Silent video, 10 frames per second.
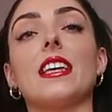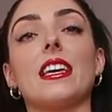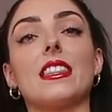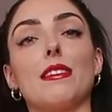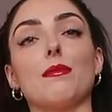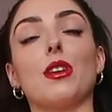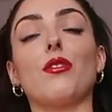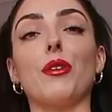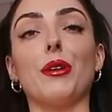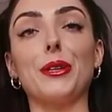Day themed
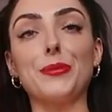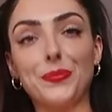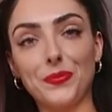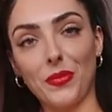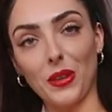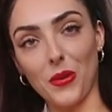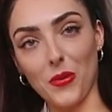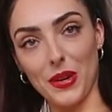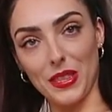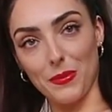photo
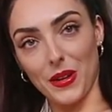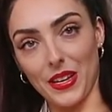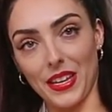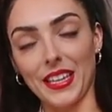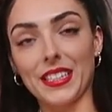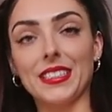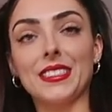with my